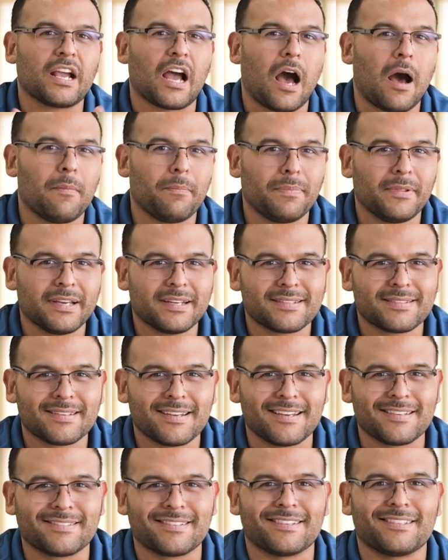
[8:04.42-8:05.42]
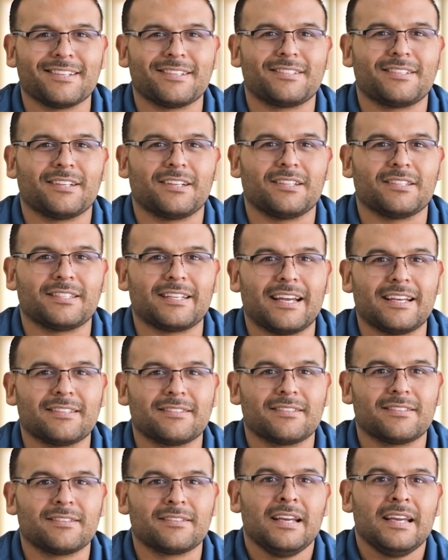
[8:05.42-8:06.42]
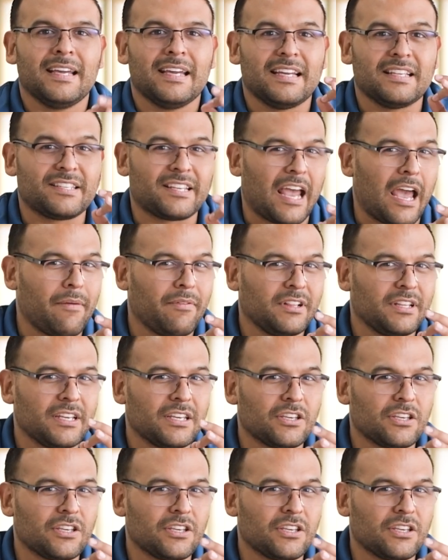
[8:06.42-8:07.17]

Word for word: complex statistical tests. It's heavily